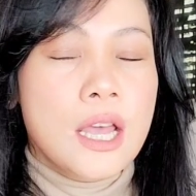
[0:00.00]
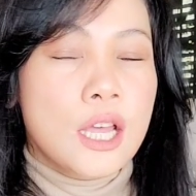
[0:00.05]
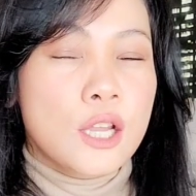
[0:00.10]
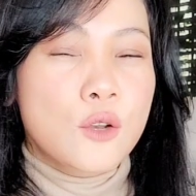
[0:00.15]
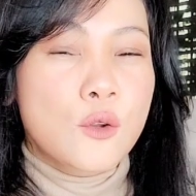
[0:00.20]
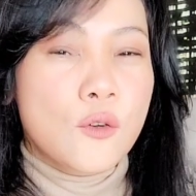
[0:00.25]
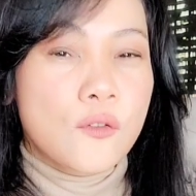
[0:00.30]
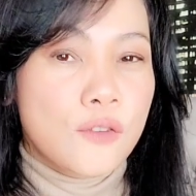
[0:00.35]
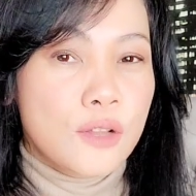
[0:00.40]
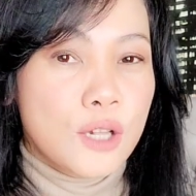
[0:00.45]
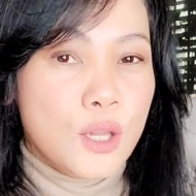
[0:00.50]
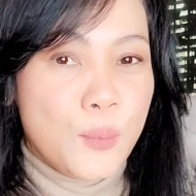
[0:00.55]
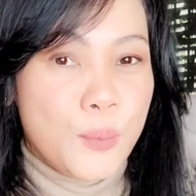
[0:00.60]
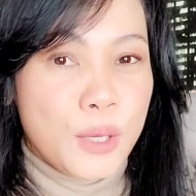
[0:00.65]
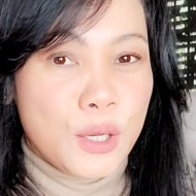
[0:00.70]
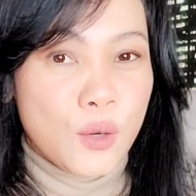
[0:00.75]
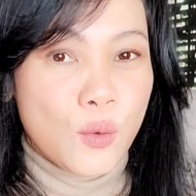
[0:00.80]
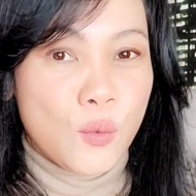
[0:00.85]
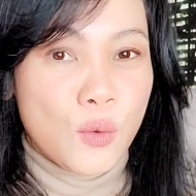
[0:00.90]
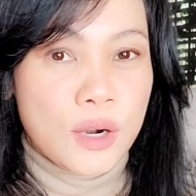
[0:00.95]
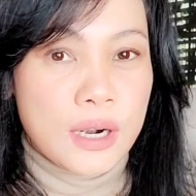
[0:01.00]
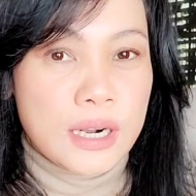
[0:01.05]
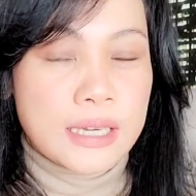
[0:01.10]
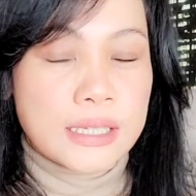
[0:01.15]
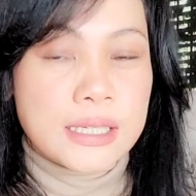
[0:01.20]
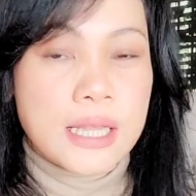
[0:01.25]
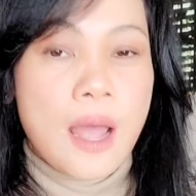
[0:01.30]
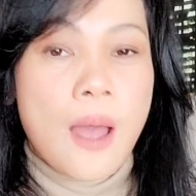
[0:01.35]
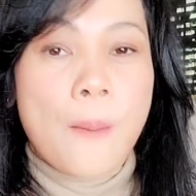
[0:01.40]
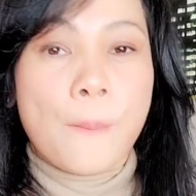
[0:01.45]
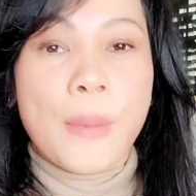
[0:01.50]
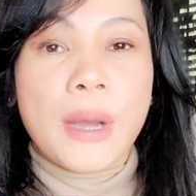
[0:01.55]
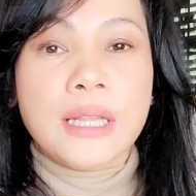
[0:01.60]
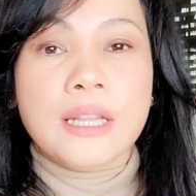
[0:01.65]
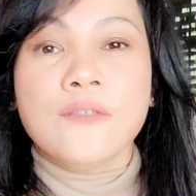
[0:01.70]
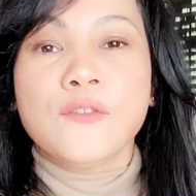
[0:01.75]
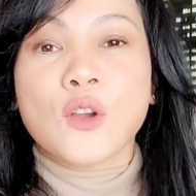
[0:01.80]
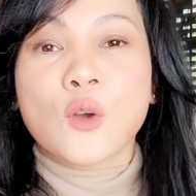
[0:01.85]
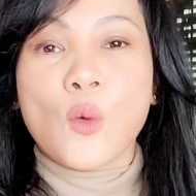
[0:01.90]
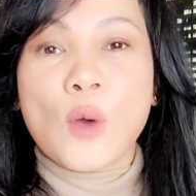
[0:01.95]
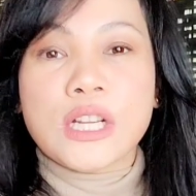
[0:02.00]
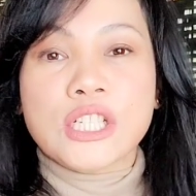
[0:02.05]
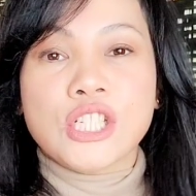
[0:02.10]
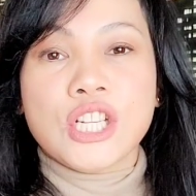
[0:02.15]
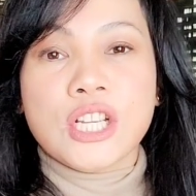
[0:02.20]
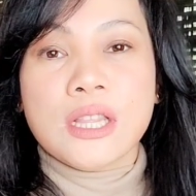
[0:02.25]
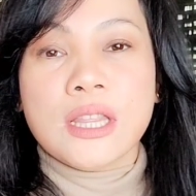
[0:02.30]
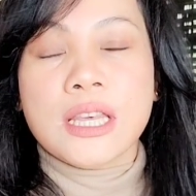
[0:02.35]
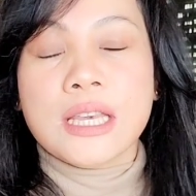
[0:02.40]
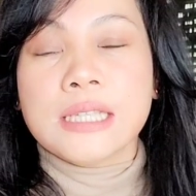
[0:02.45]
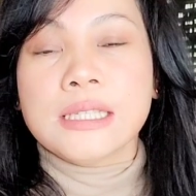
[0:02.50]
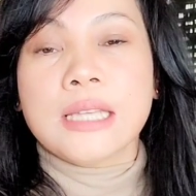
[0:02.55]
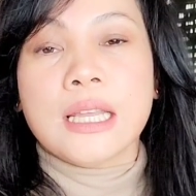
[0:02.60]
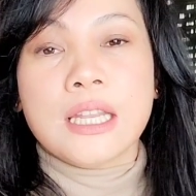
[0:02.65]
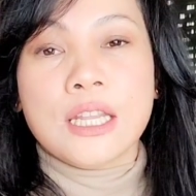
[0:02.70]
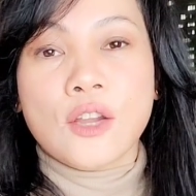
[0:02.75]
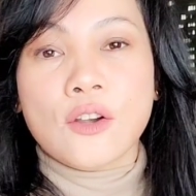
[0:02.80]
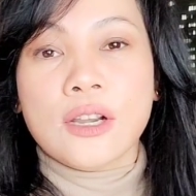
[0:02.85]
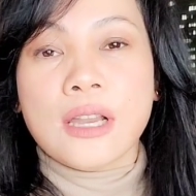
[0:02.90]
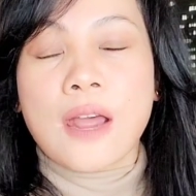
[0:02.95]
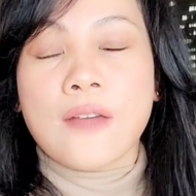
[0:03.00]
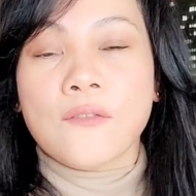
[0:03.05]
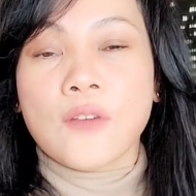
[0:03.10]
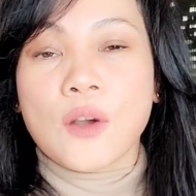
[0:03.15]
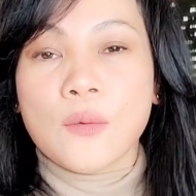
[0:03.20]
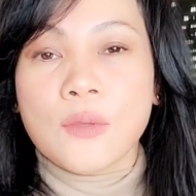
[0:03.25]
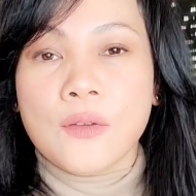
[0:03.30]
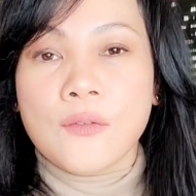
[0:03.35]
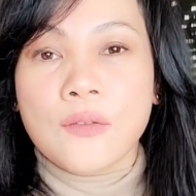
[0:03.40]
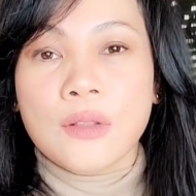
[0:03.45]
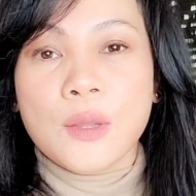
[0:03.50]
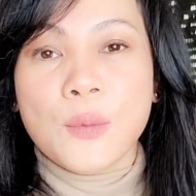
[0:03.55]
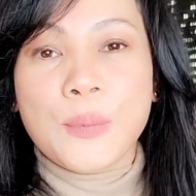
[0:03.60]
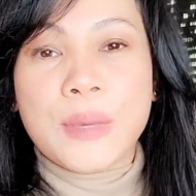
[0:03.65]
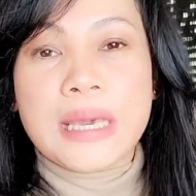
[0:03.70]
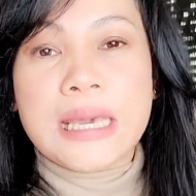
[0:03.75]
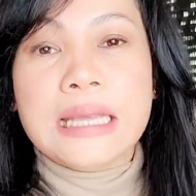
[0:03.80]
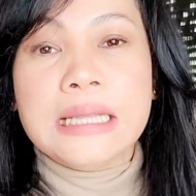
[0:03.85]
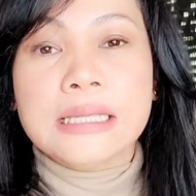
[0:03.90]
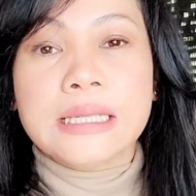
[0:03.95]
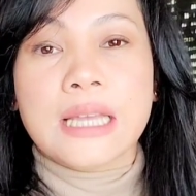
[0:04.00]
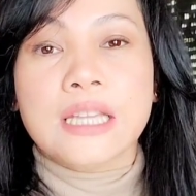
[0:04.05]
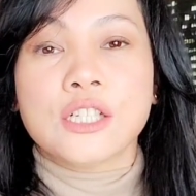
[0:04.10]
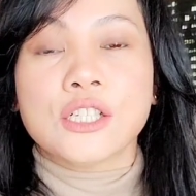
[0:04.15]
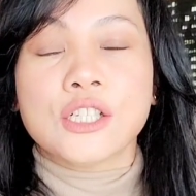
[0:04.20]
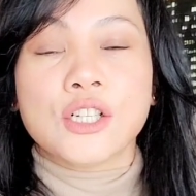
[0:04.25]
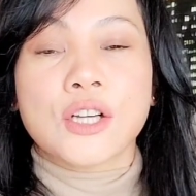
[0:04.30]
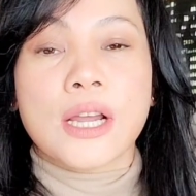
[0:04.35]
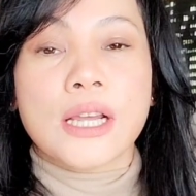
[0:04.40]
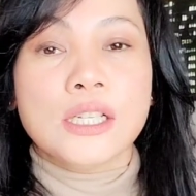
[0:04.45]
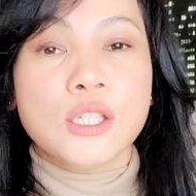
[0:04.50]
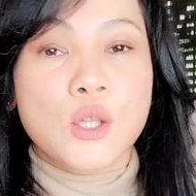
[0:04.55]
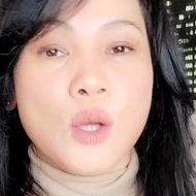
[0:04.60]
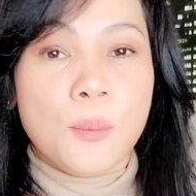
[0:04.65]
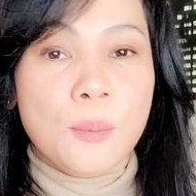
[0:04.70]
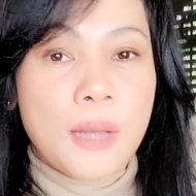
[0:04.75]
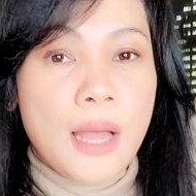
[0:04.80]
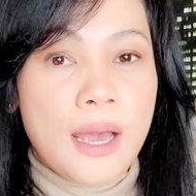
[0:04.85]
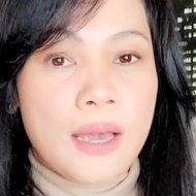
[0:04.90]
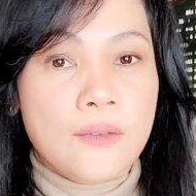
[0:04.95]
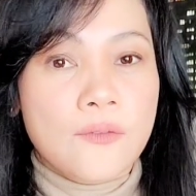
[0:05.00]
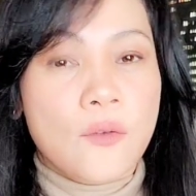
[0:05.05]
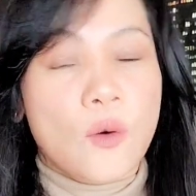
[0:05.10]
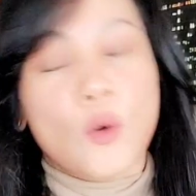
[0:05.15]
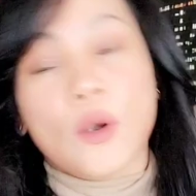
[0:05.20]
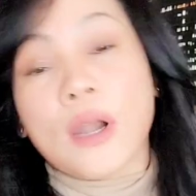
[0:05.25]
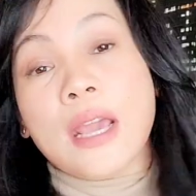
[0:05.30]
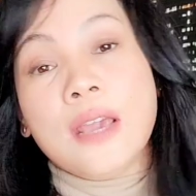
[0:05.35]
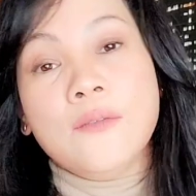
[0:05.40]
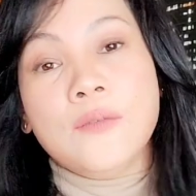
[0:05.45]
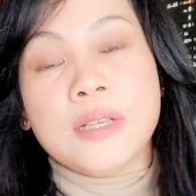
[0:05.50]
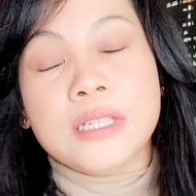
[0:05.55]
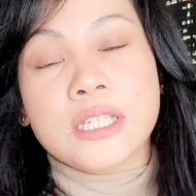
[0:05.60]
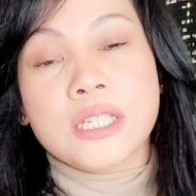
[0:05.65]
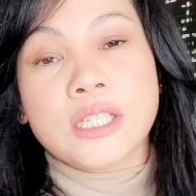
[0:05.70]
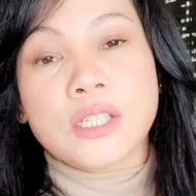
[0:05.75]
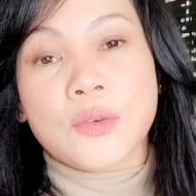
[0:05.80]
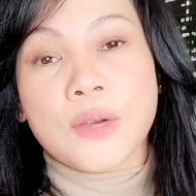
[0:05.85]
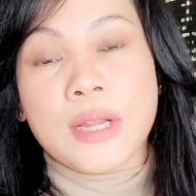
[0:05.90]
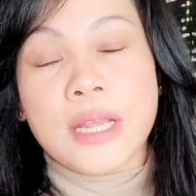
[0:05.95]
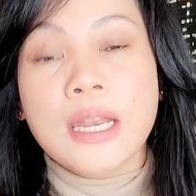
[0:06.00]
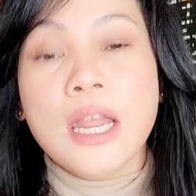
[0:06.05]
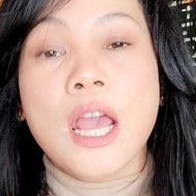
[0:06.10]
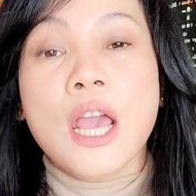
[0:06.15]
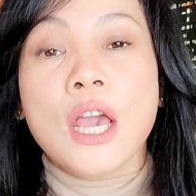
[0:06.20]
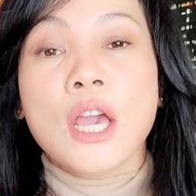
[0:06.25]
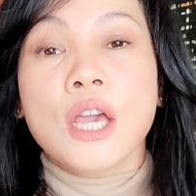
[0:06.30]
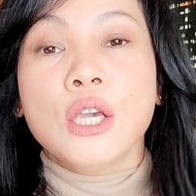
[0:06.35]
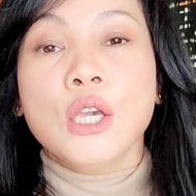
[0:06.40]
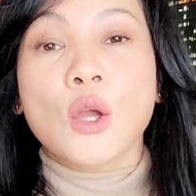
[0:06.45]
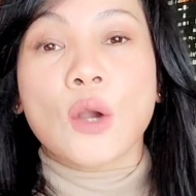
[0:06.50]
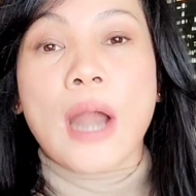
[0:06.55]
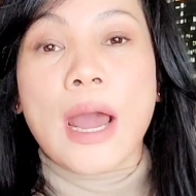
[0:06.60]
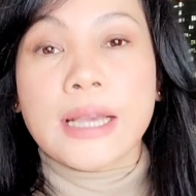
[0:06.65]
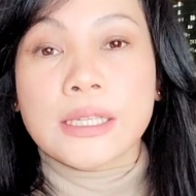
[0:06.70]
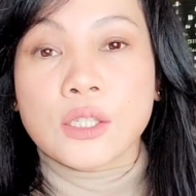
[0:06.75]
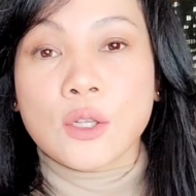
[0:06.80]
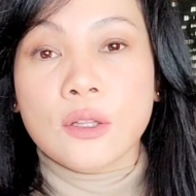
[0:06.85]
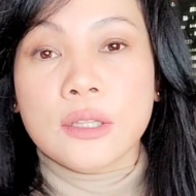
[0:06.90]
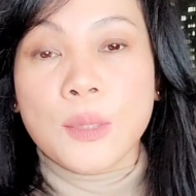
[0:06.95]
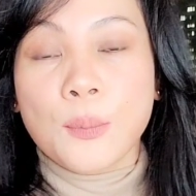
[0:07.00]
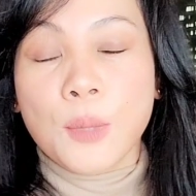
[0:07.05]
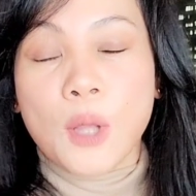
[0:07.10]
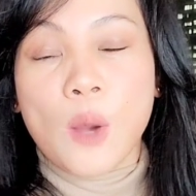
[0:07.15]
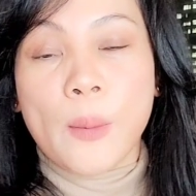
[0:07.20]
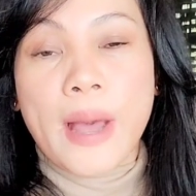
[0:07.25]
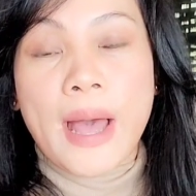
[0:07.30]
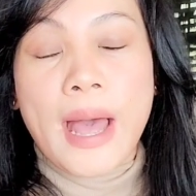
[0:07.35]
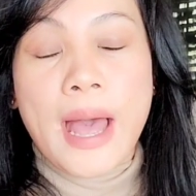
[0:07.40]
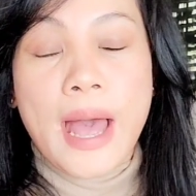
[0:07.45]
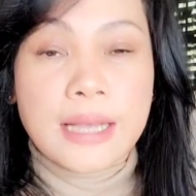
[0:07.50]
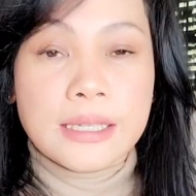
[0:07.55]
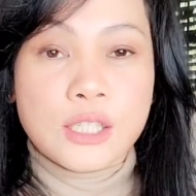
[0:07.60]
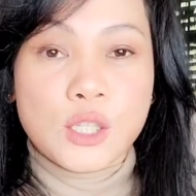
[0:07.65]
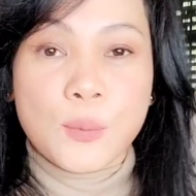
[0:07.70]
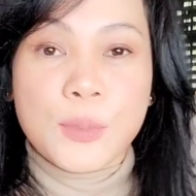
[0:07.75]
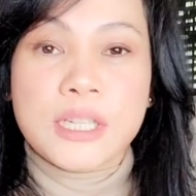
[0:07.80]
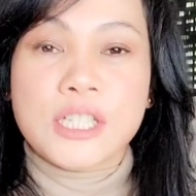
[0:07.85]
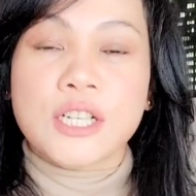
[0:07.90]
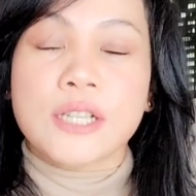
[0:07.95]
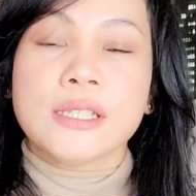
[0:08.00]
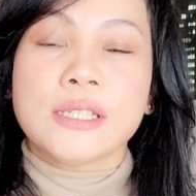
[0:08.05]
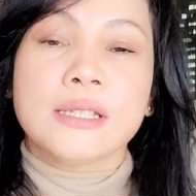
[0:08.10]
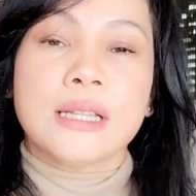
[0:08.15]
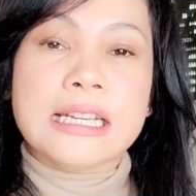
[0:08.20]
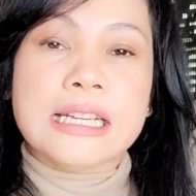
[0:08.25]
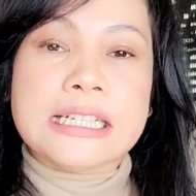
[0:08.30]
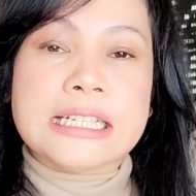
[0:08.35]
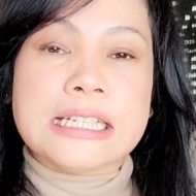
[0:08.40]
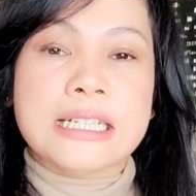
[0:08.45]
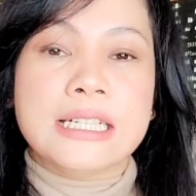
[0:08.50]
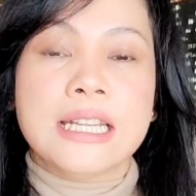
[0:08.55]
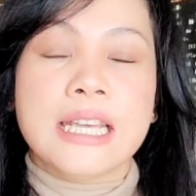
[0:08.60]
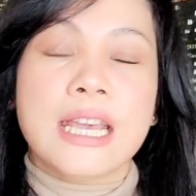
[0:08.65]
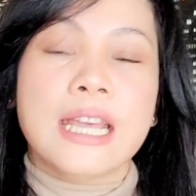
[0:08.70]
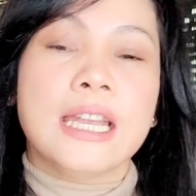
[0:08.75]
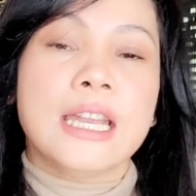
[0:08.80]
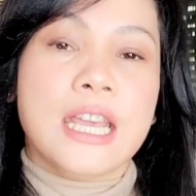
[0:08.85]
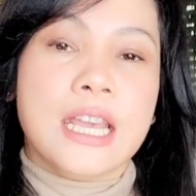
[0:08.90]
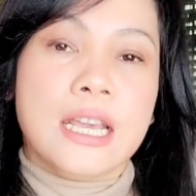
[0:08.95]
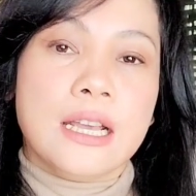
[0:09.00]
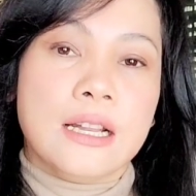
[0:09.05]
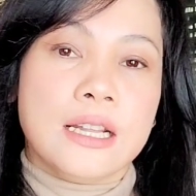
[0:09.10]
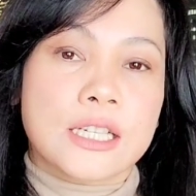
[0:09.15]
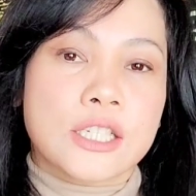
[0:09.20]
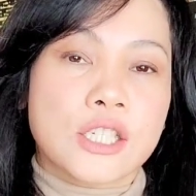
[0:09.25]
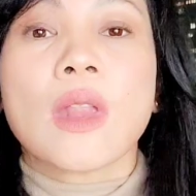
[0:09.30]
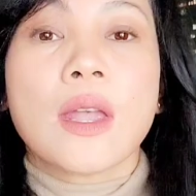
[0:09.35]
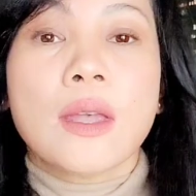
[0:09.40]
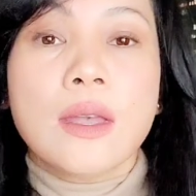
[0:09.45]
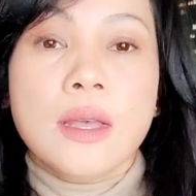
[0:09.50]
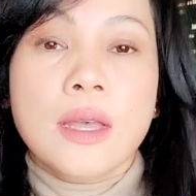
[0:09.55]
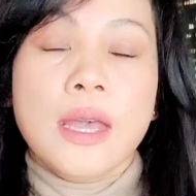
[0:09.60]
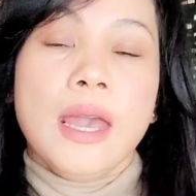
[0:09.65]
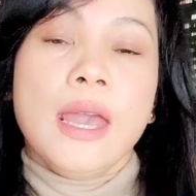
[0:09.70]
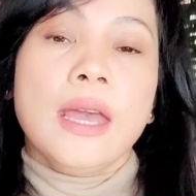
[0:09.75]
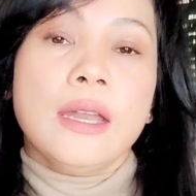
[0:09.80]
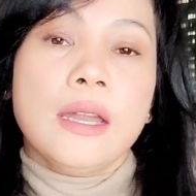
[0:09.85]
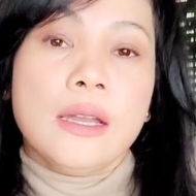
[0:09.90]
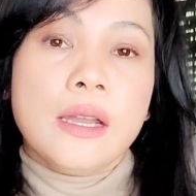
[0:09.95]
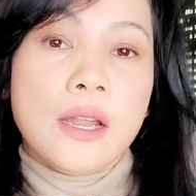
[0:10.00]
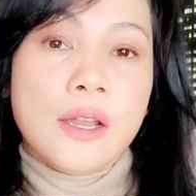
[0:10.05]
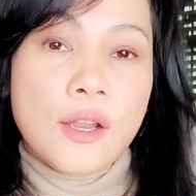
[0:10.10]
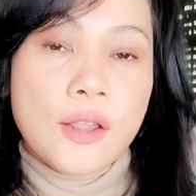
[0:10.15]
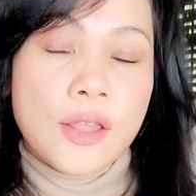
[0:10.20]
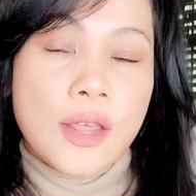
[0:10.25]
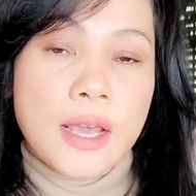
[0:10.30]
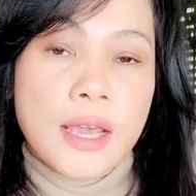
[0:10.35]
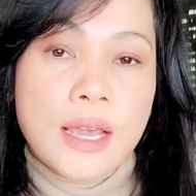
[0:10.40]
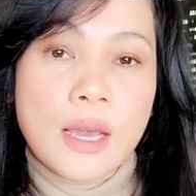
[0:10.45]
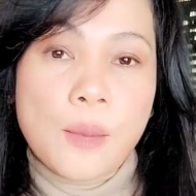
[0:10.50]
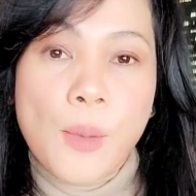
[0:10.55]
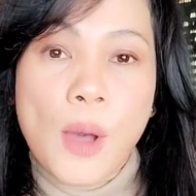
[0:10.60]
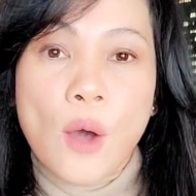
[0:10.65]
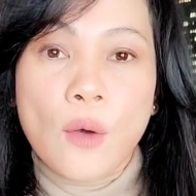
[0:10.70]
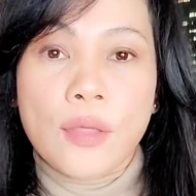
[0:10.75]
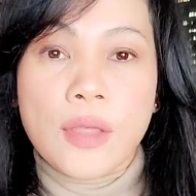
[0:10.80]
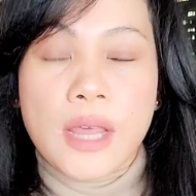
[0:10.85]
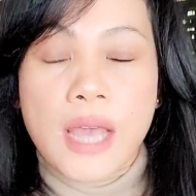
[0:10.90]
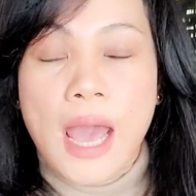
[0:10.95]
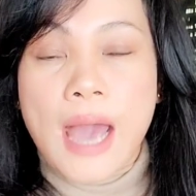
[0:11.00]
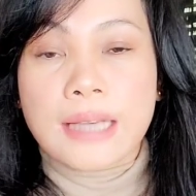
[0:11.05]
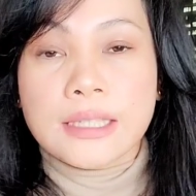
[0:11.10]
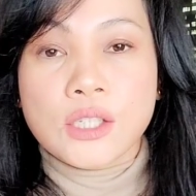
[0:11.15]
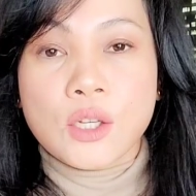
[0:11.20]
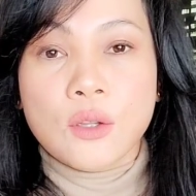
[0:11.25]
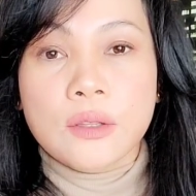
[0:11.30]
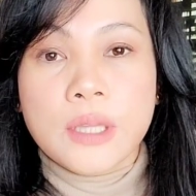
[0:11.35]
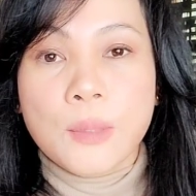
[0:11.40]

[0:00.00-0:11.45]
nung Filipino words. But if you're watching this and you're not from the Philippines and you're trying to apply for a Visa Screen, your high school diploma has to be translated in English. And another thing about the high school